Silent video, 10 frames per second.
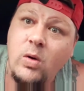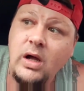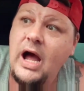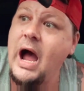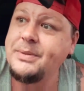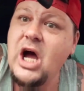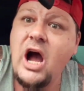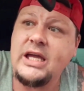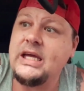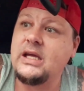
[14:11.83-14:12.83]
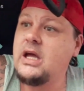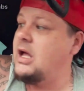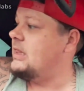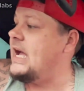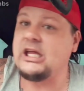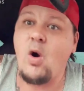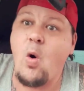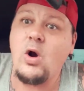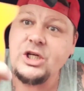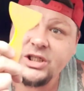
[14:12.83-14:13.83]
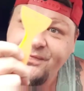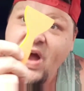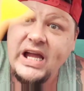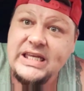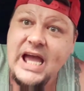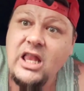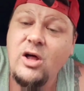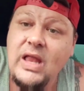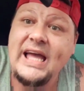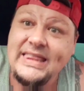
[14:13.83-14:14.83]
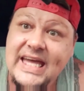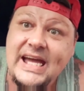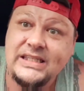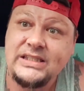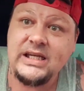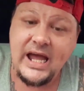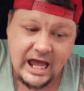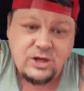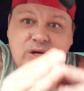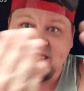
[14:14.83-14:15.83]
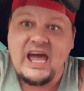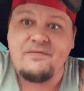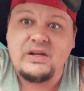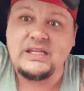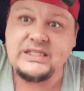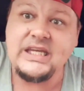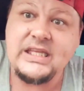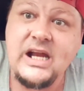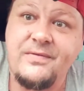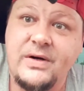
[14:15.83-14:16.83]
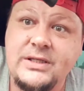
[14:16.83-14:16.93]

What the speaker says: I'm talking like an orangish fucking yellow like this. And you could definitely see the difference.